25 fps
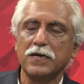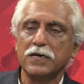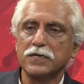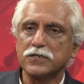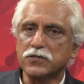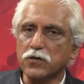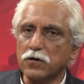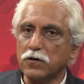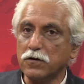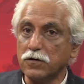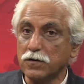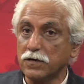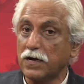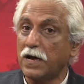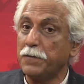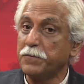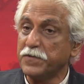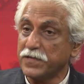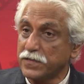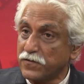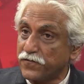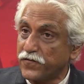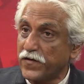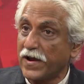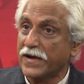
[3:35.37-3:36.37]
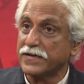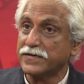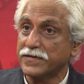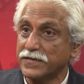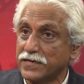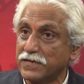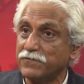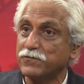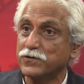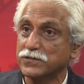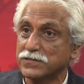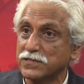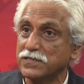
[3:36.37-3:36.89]
So, I mean, the fact that
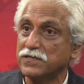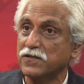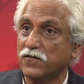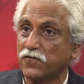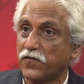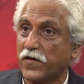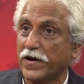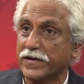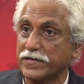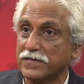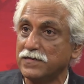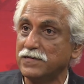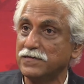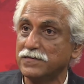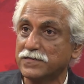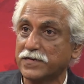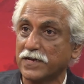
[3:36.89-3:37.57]
he was in the final